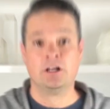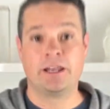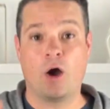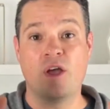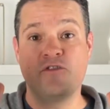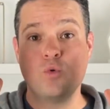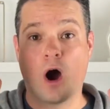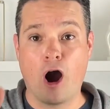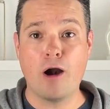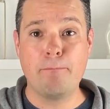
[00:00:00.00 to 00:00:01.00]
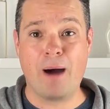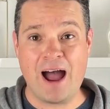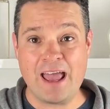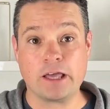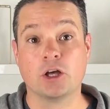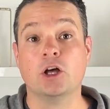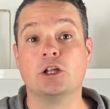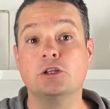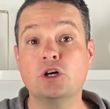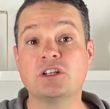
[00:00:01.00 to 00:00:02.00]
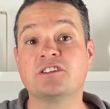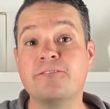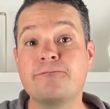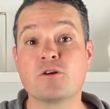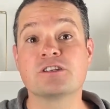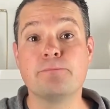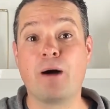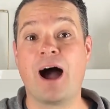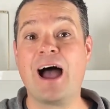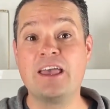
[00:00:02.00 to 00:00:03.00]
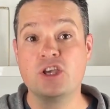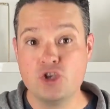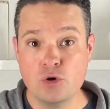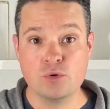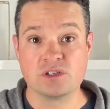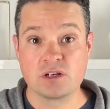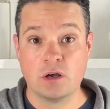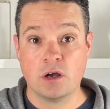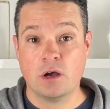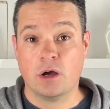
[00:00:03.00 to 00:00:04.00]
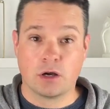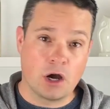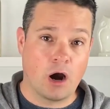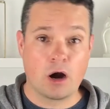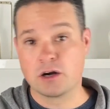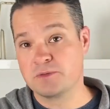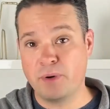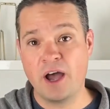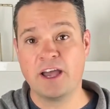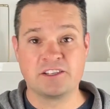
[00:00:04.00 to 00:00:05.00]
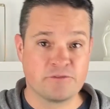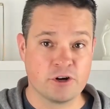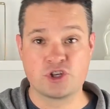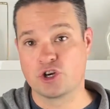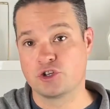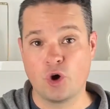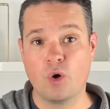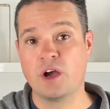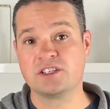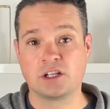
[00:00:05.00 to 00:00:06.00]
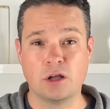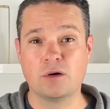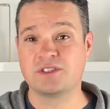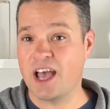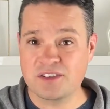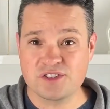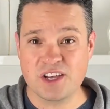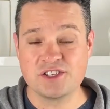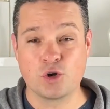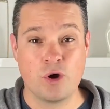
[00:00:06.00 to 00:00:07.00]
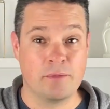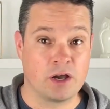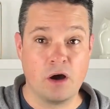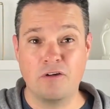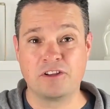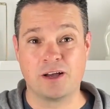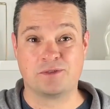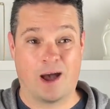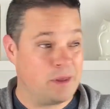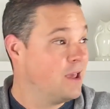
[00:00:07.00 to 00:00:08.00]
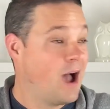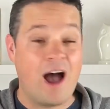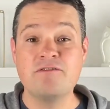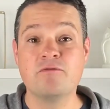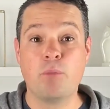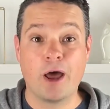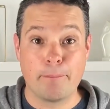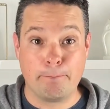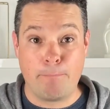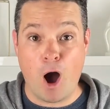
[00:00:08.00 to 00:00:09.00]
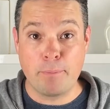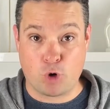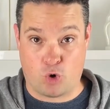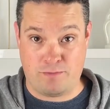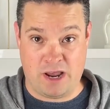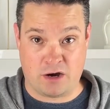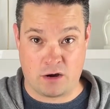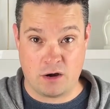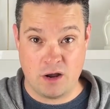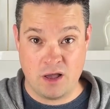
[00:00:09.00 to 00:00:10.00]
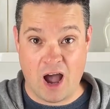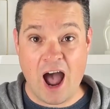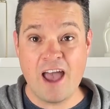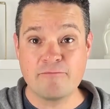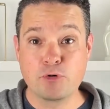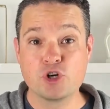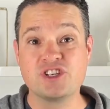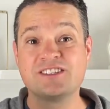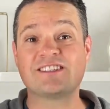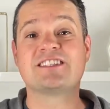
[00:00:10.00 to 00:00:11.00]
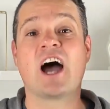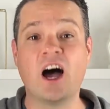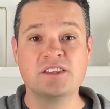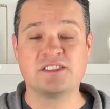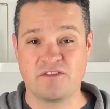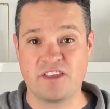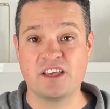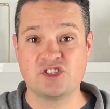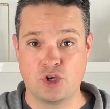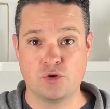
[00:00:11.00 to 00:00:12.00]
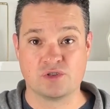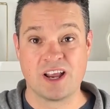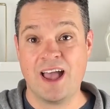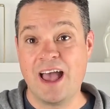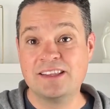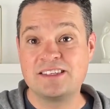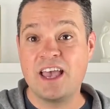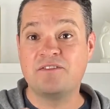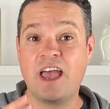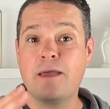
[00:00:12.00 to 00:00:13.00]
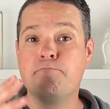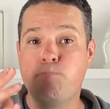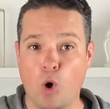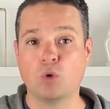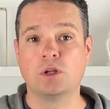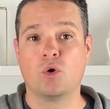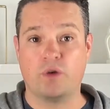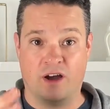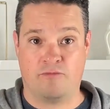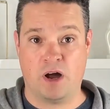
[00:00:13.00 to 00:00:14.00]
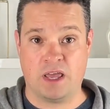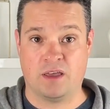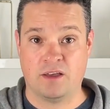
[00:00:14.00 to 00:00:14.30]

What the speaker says: Now, if you are buying, look to first buy used. Cars, bikes, furniture, toys, clothes, exercise equipment, golf clubs. I've even bought a popcorn maker. I have purchased tons of things used and saved a boatload of money.